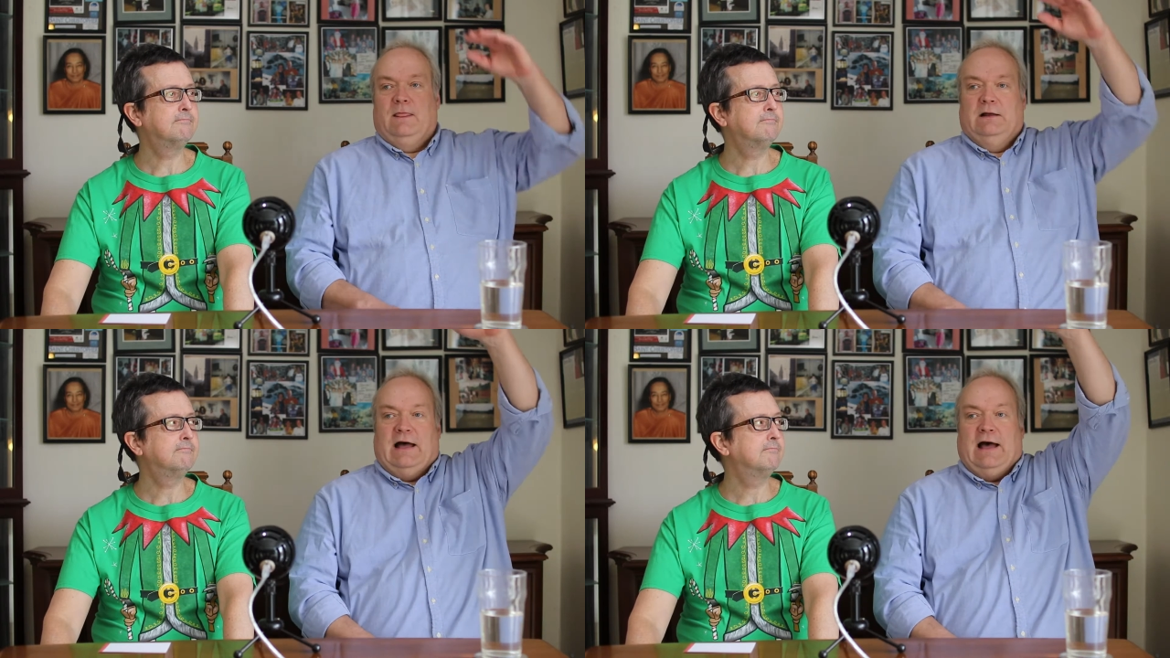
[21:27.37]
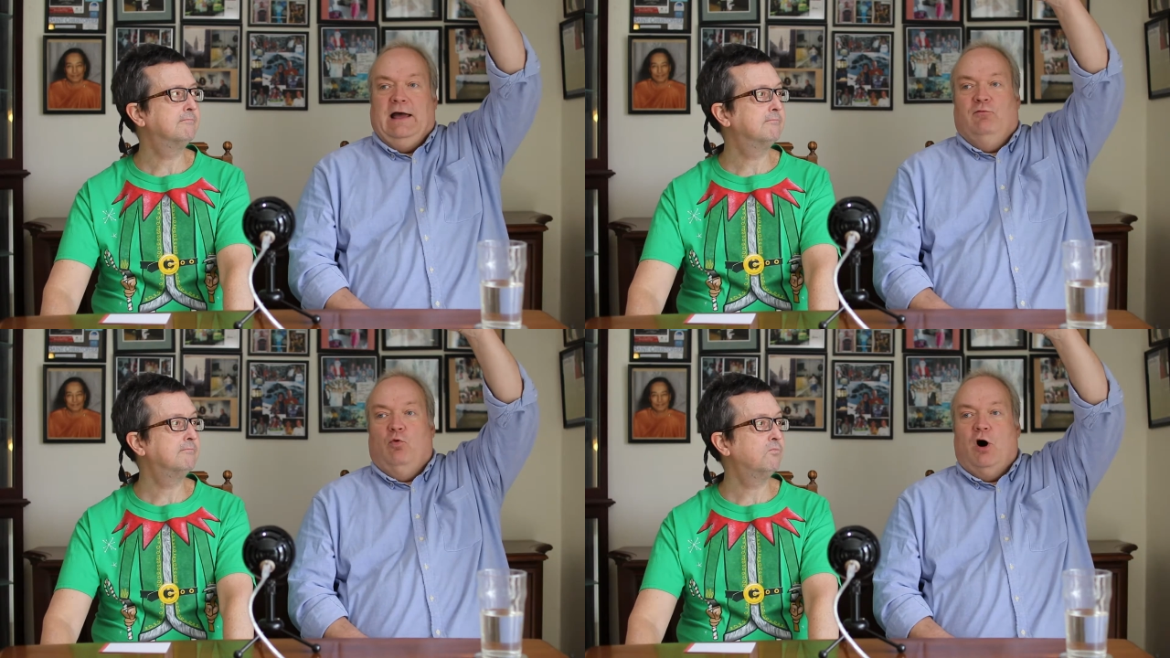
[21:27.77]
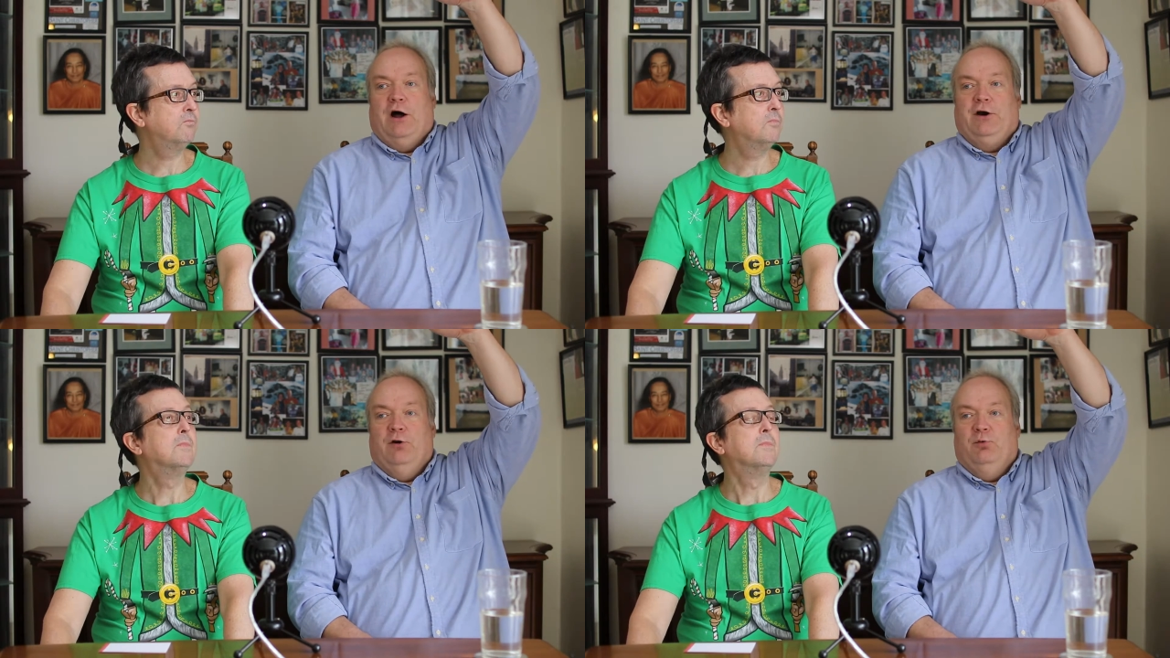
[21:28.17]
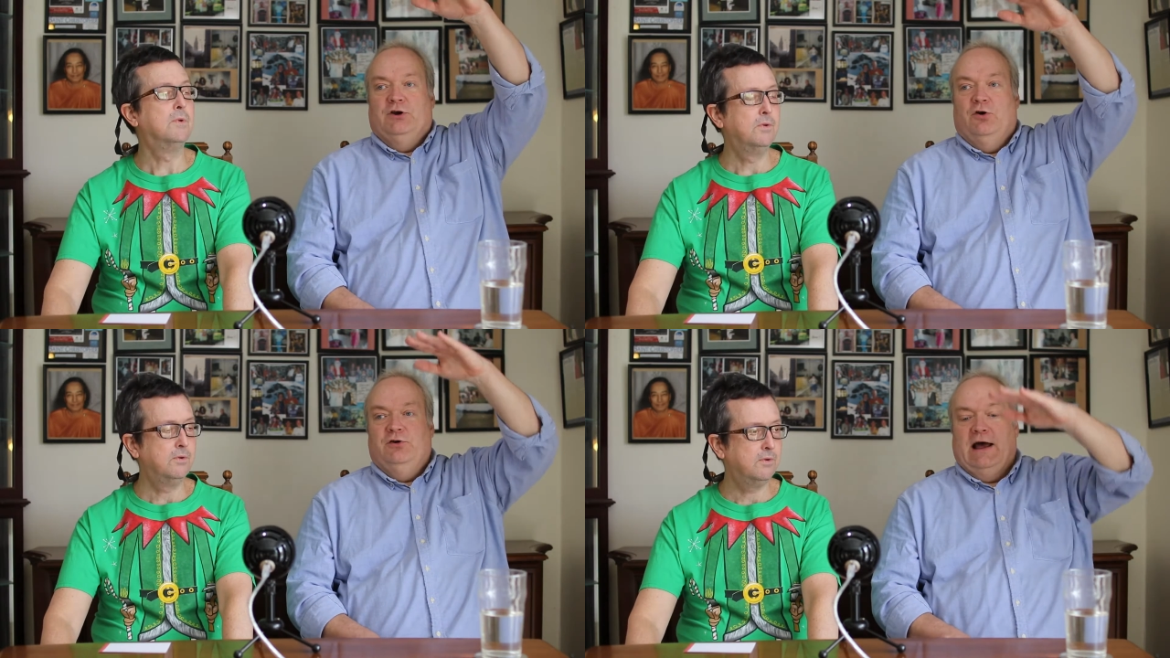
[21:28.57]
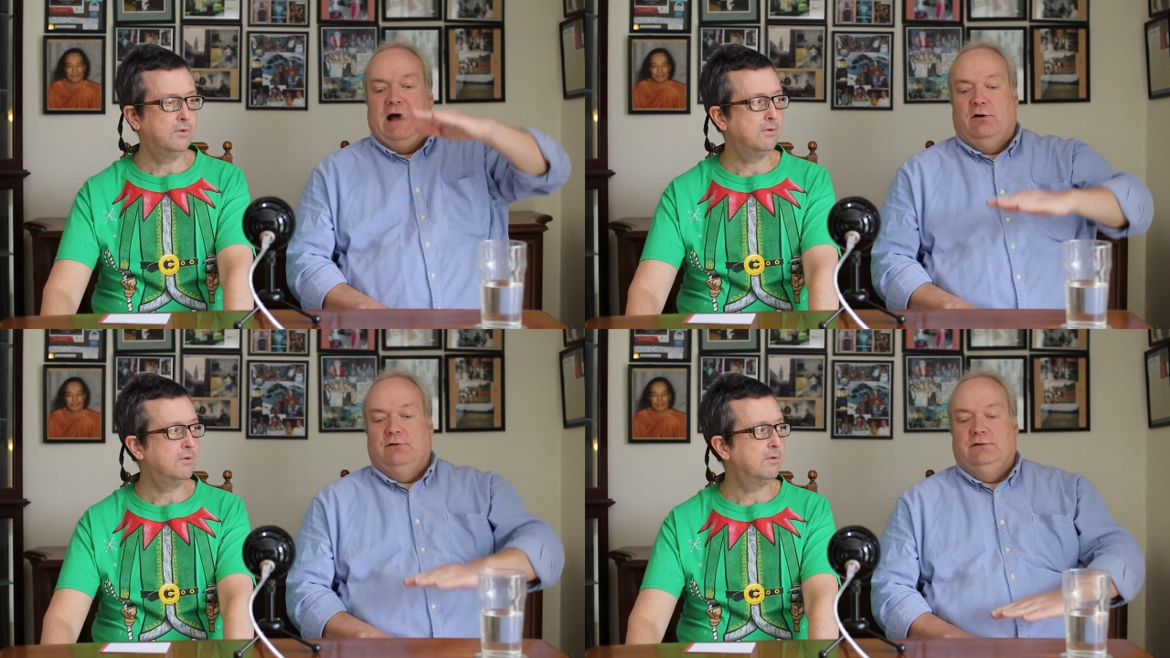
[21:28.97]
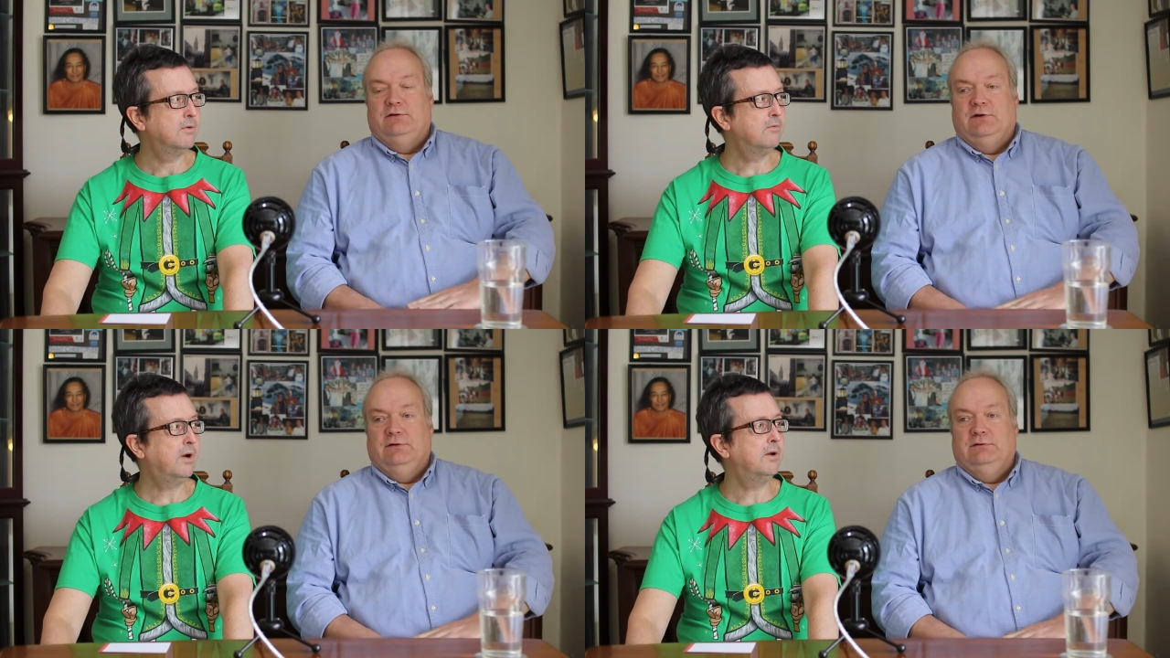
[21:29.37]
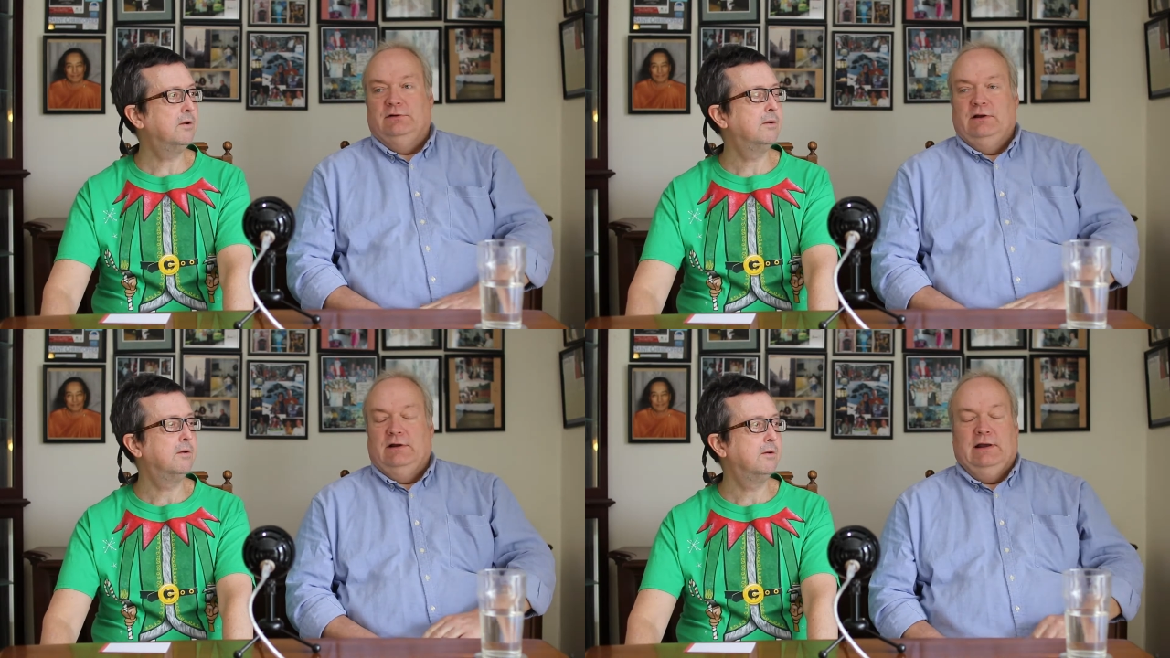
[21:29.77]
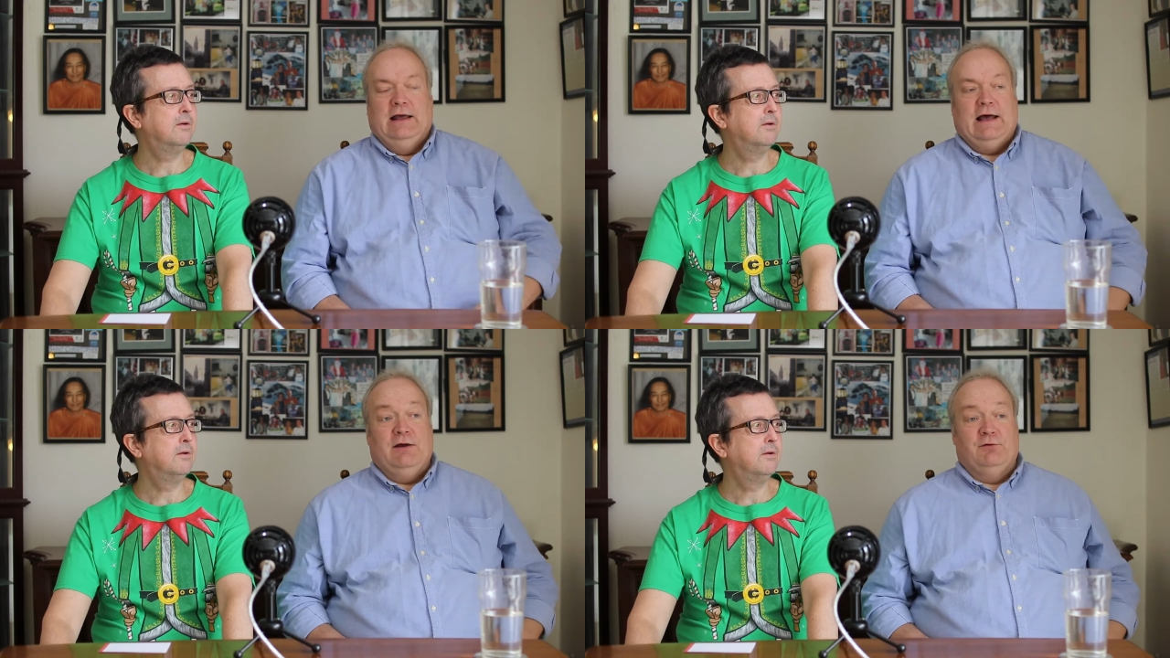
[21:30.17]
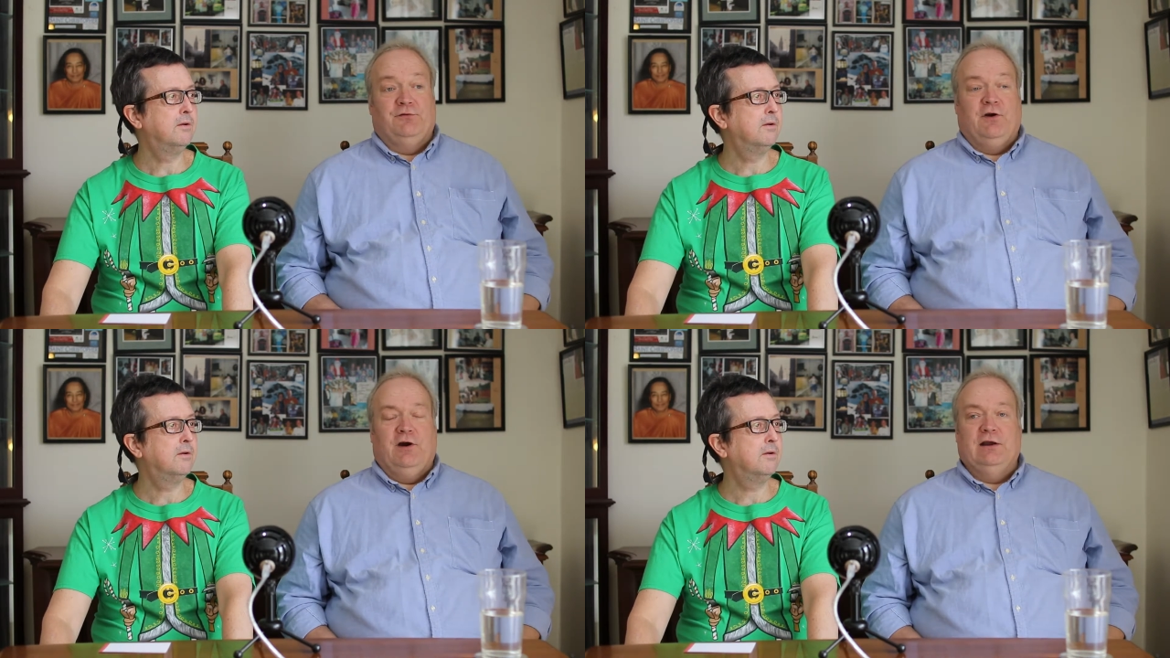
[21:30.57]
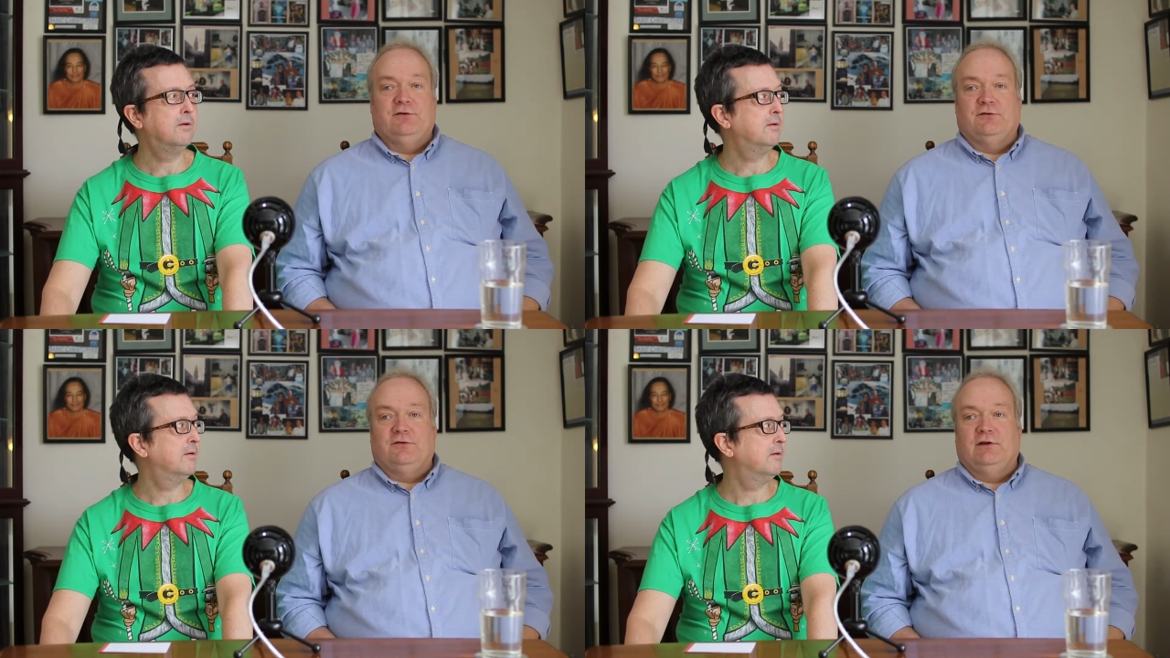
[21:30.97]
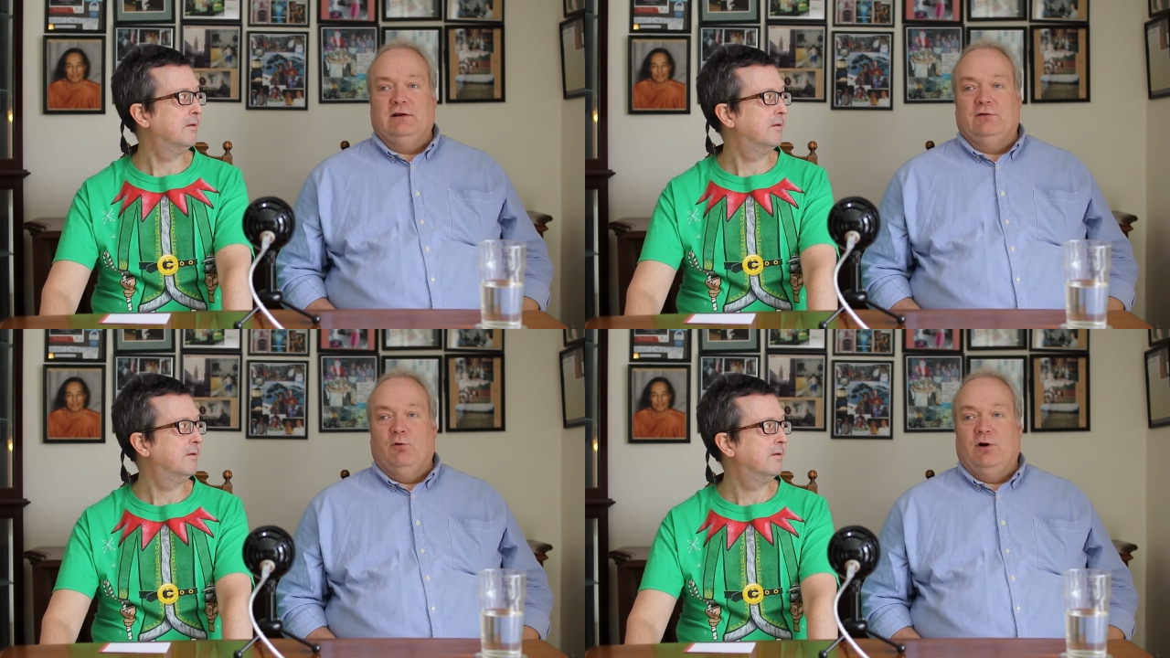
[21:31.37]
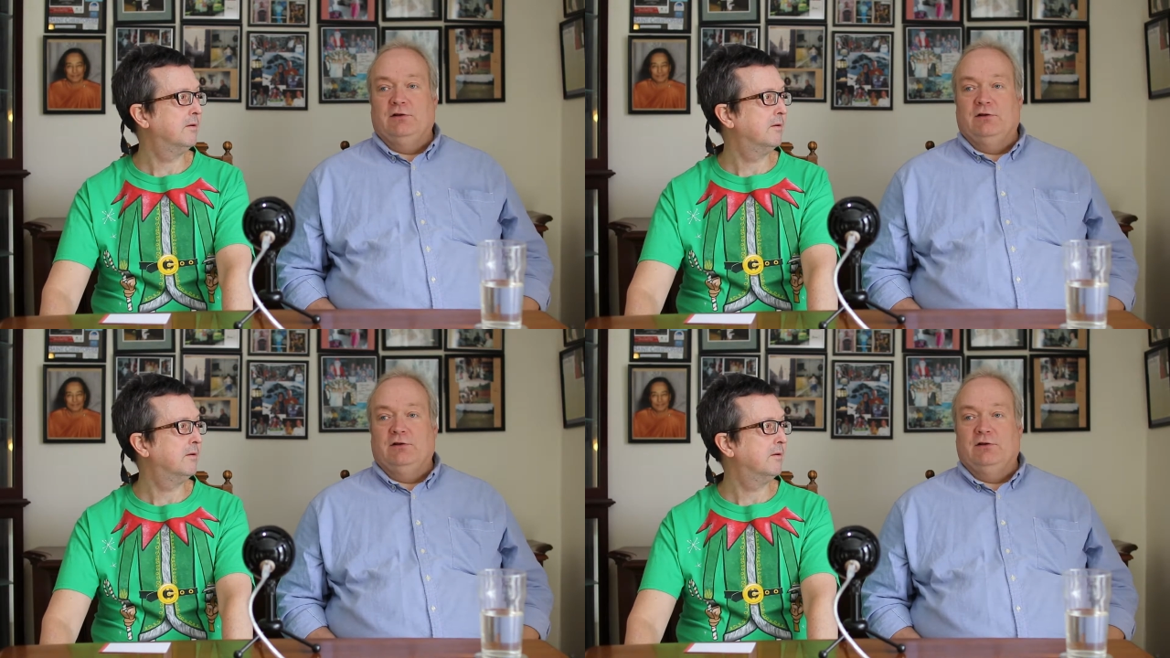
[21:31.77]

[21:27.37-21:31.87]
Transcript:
Speaker 1: high water would go down. To, right. Yeah, it was very interesting to